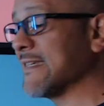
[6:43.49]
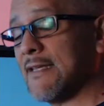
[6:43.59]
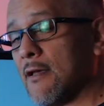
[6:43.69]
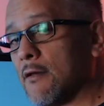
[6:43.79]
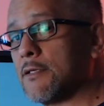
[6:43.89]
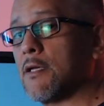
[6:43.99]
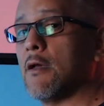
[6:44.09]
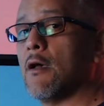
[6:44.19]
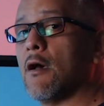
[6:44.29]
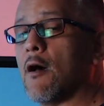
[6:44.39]
sales
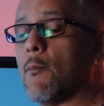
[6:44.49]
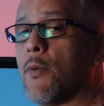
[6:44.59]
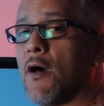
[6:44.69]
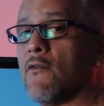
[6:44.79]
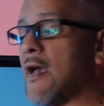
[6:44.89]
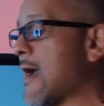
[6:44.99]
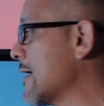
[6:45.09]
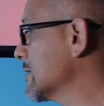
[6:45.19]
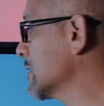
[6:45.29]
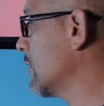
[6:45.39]
above
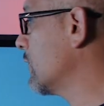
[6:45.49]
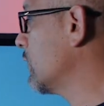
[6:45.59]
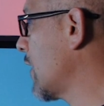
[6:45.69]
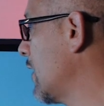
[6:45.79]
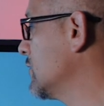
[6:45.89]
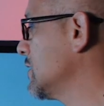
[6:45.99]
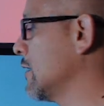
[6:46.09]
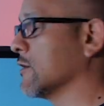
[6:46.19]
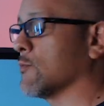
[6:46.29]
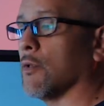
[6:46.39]
ask, 5
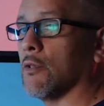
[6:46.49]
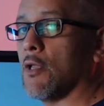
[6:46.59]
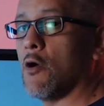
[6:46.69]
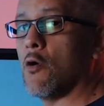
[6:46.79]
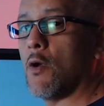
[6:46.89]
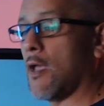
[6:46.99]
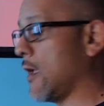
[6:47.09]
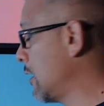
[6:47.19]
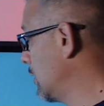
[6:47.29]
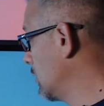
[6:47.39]
sales below,
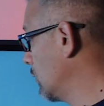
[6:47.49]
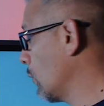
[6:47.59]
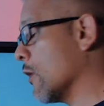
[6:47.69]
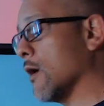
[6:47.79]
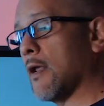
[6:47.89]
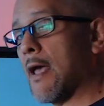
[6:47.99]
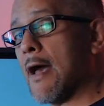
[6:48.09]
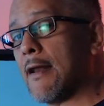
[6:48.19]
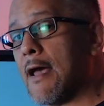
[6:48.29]
and 1 at